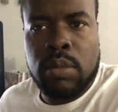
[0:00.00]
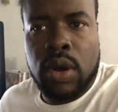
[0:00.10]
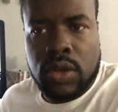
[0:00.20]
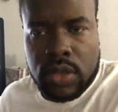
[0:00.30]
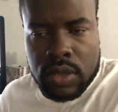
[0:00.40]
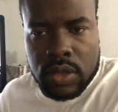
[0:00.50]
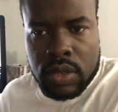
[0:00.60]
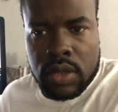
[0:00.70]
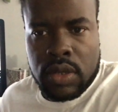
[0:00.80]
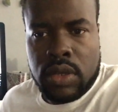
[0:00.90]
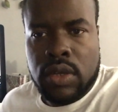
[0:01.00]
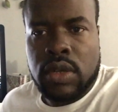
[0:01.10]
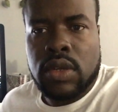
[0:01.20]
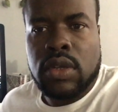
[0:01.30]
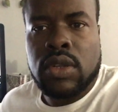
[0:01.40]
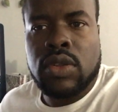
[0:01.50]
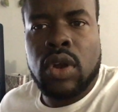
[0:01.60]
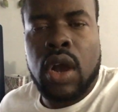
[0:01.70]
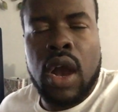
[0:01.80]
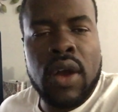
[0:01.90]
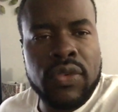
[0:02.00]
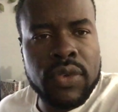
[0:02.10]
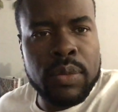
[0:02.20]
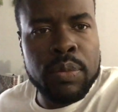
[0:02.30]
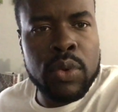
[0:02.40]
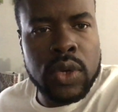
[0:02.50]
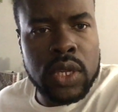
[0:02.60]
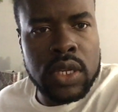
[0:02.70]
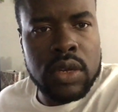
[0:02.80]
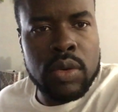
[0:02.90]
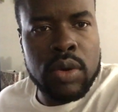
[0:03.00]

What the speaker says: but you have to put in the